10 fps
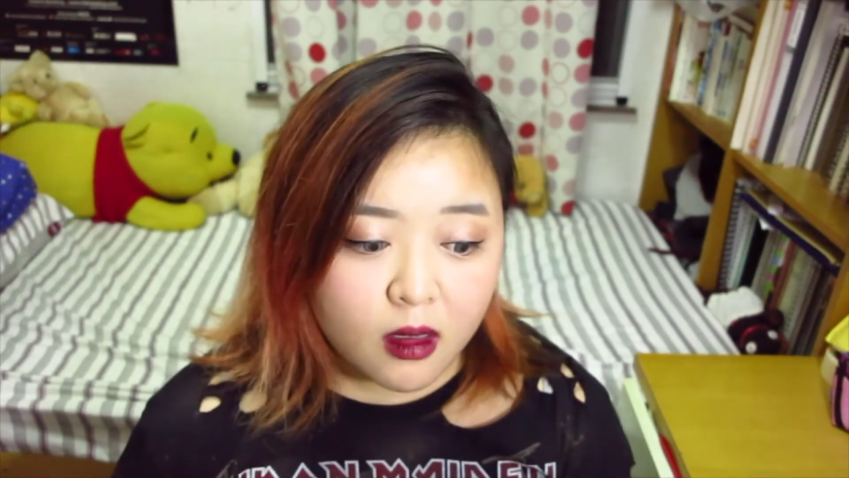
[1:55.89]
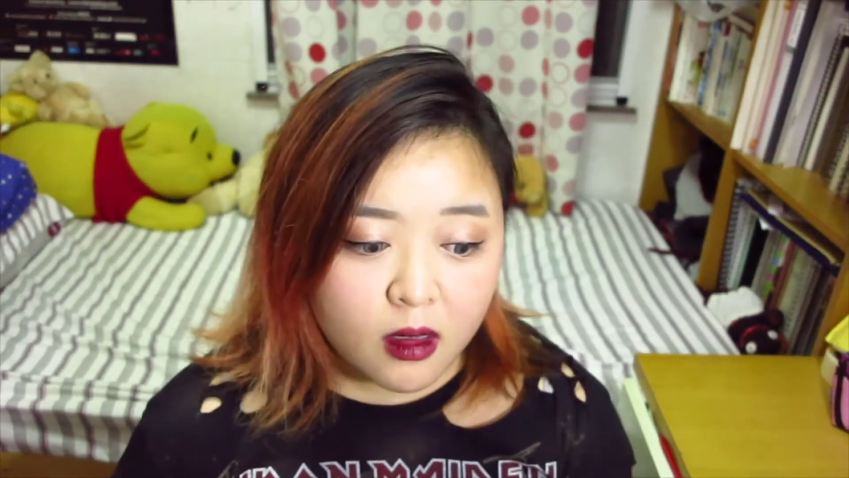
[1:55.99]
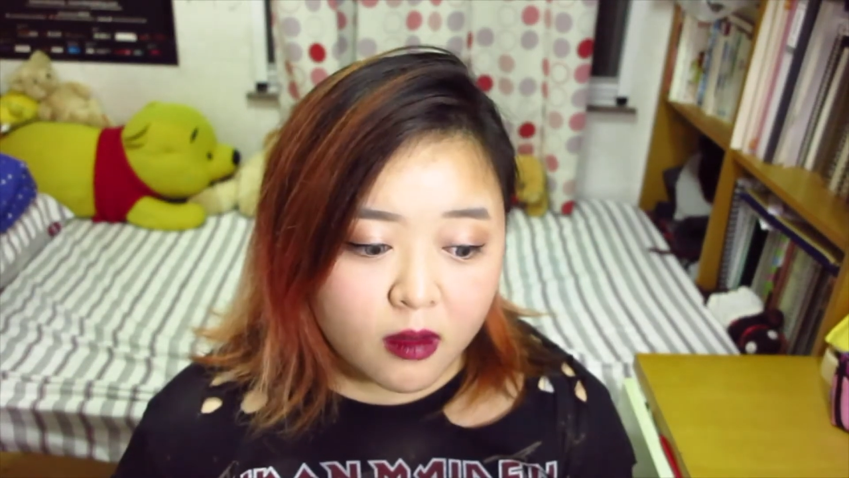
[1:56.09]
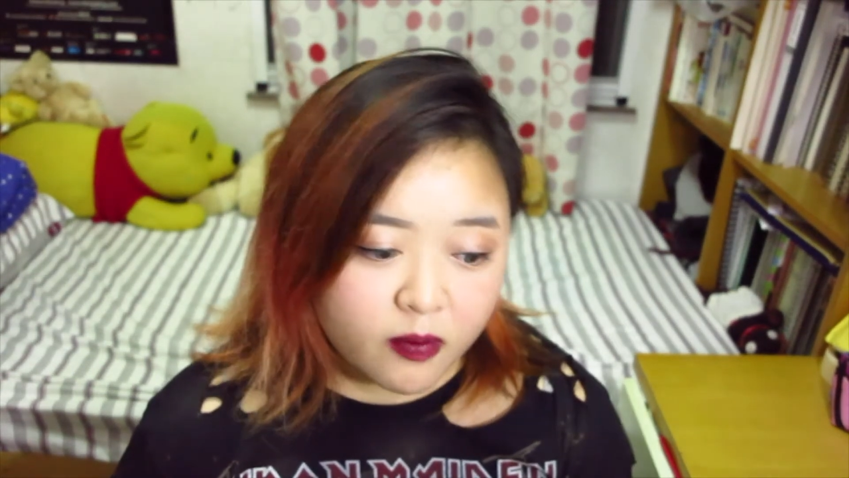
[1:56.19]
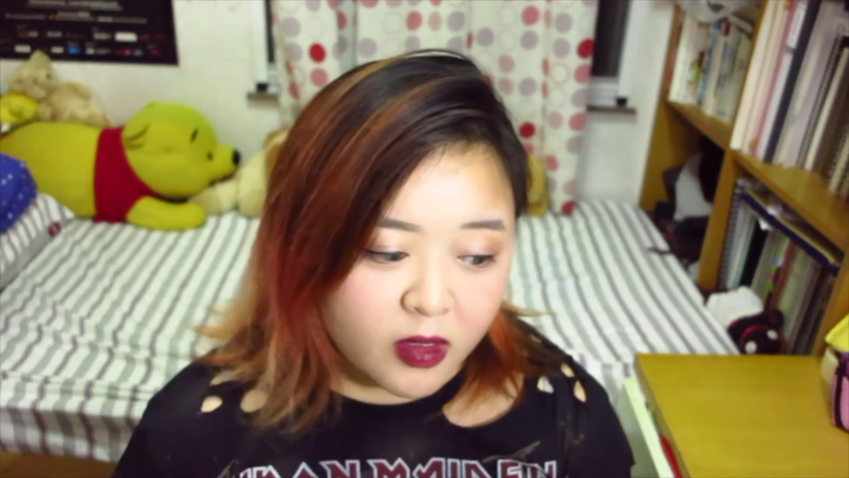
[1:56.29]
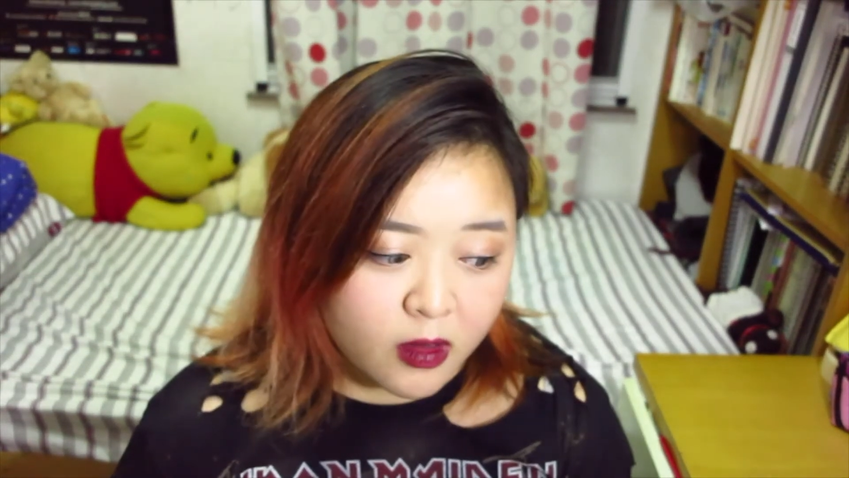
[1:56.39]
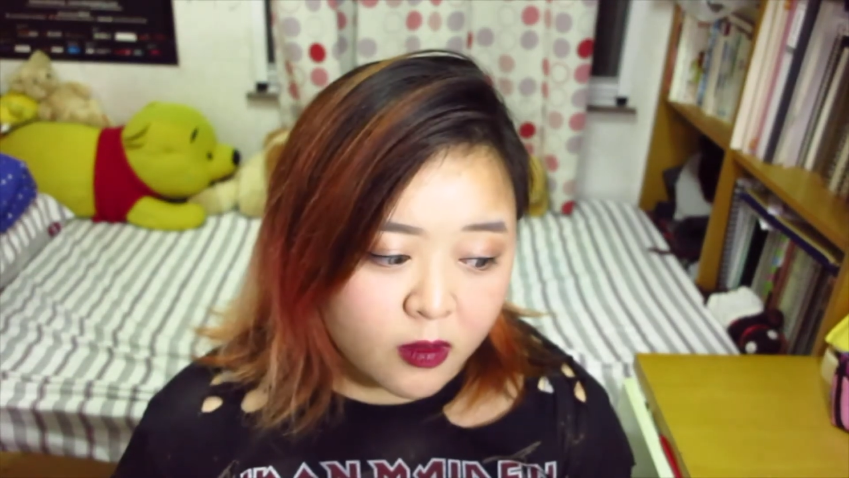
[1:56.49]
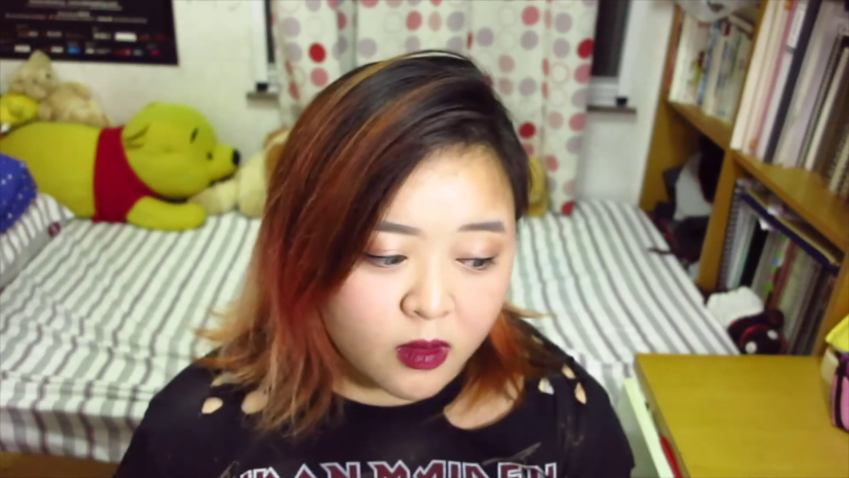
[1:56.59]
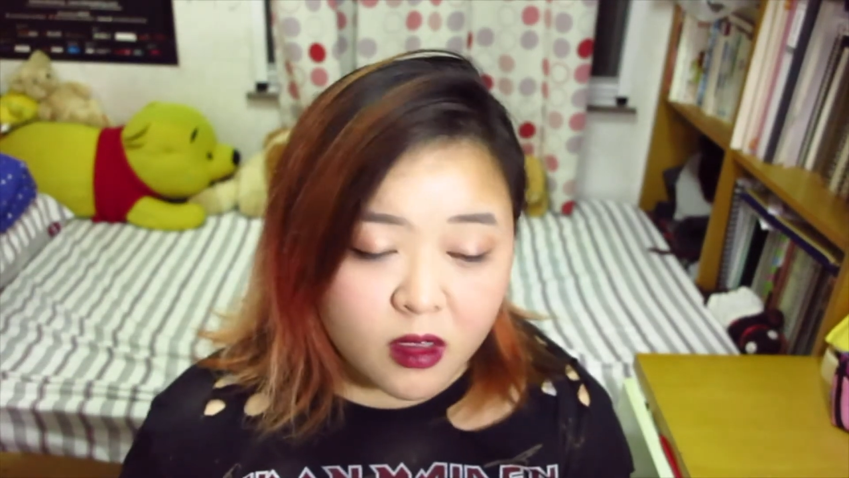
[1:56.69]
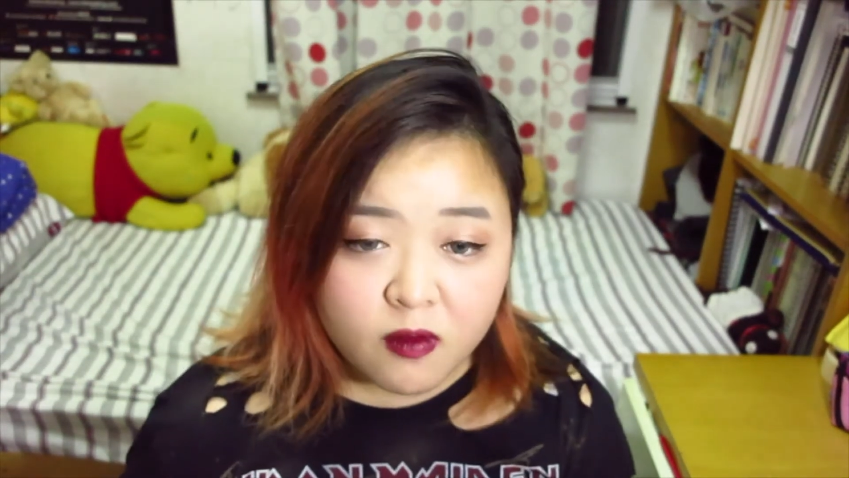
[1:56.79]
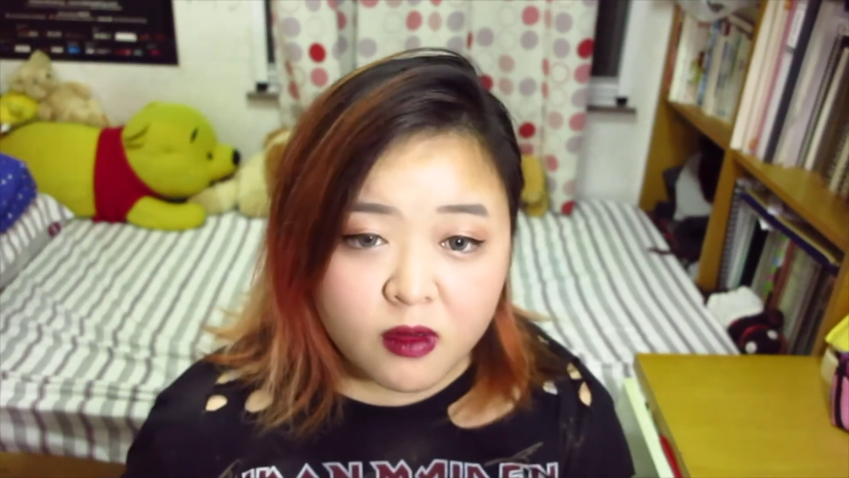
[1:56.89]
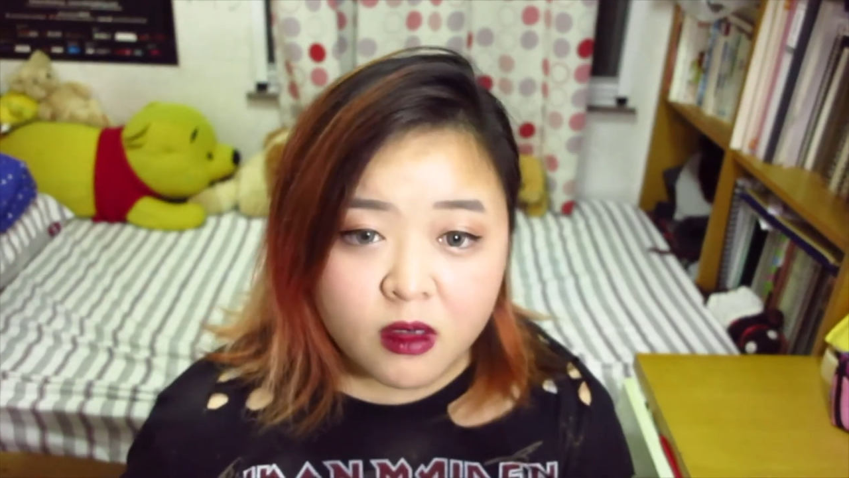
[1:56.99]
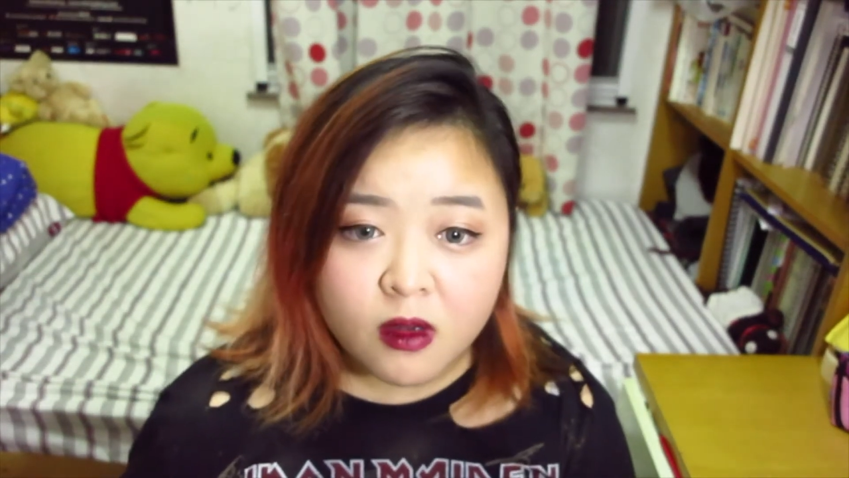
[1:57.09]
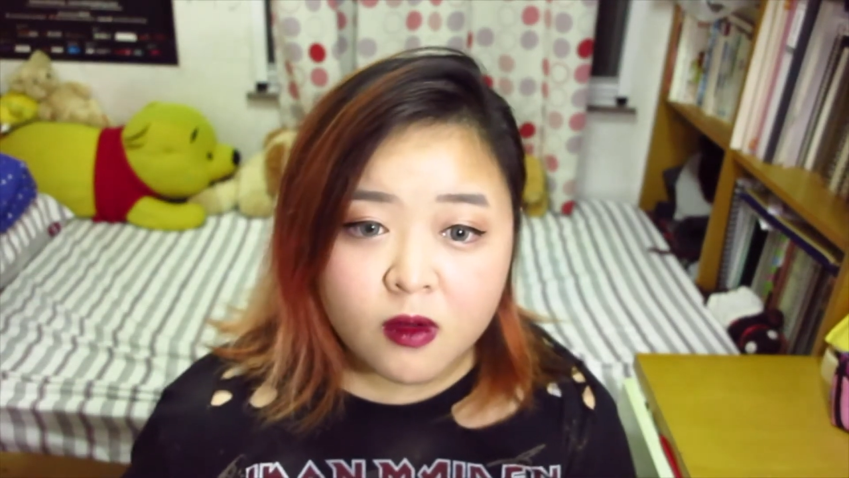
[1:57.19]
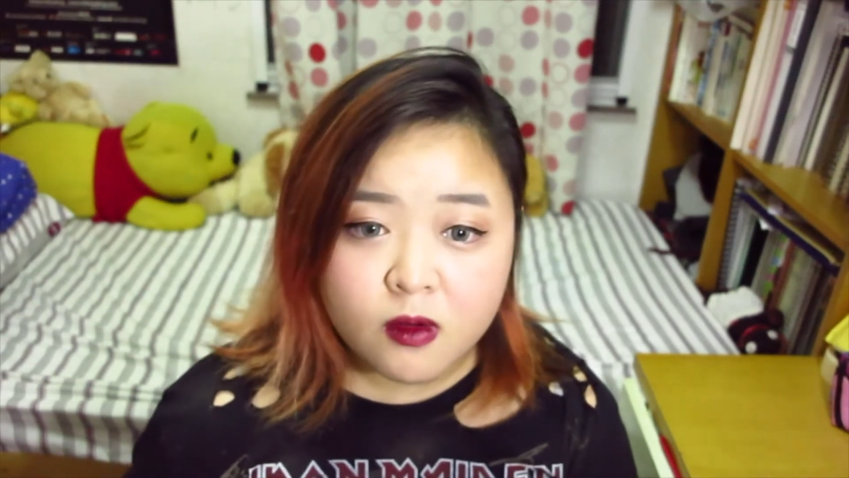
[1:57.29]
Um, I don't even
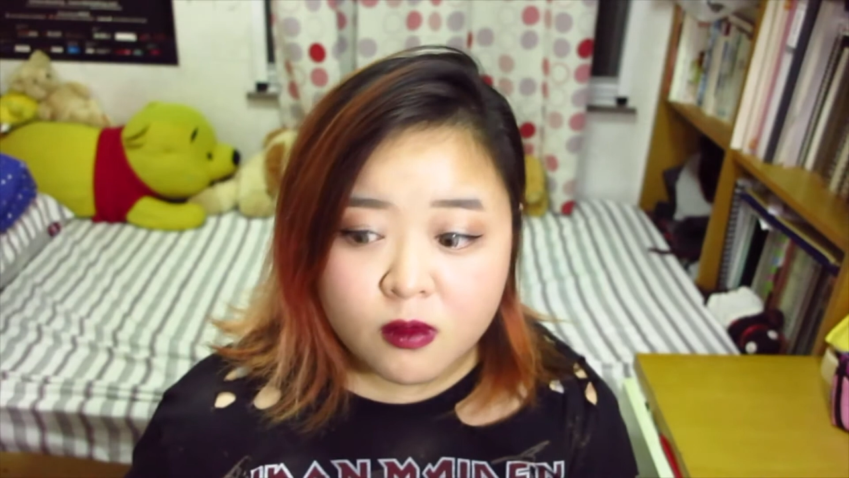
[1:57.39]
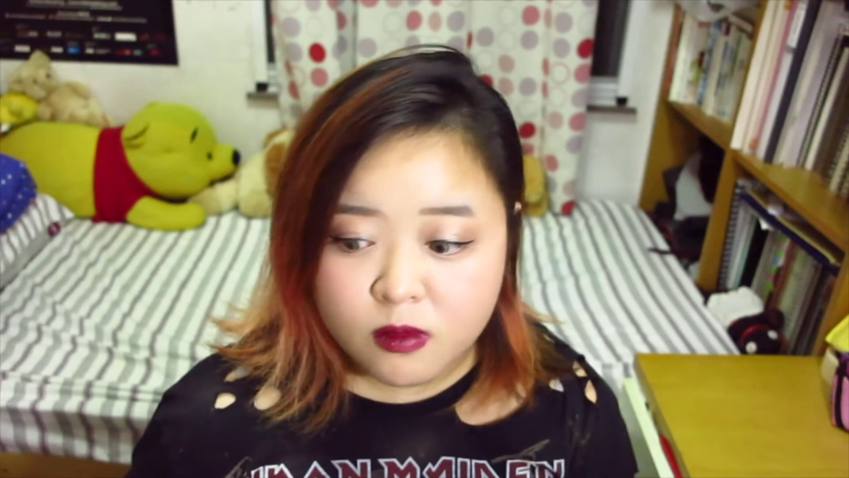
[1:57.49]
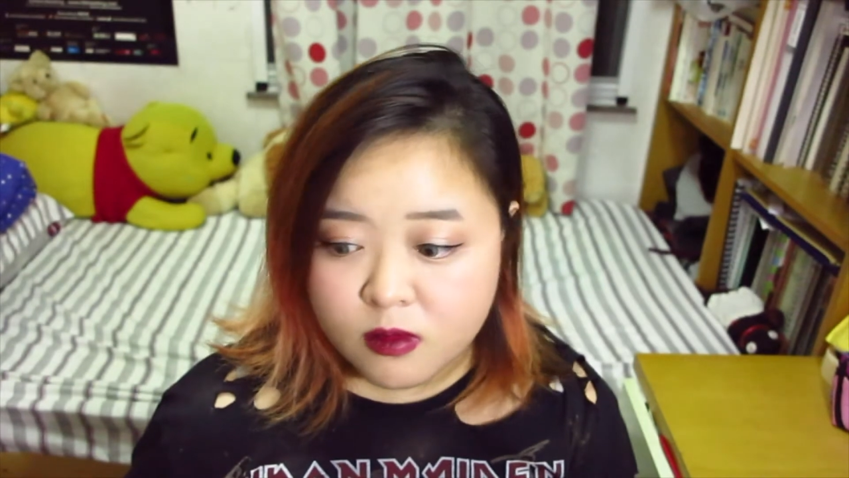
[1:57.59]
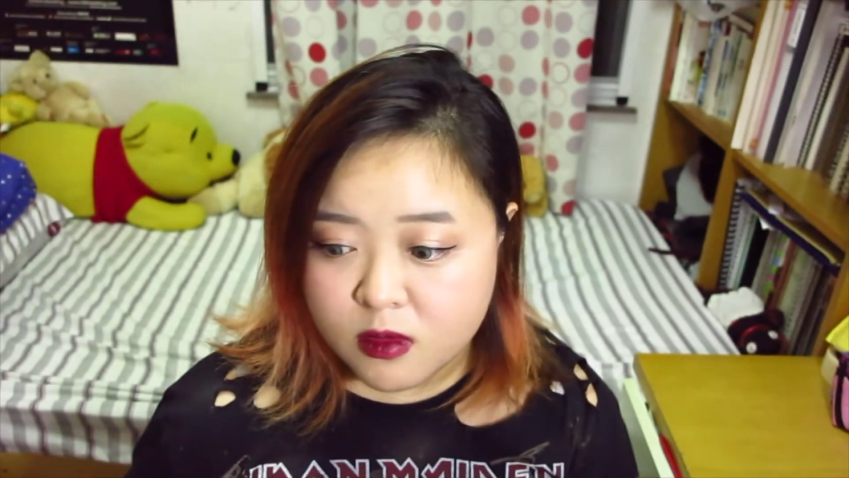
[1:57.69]
know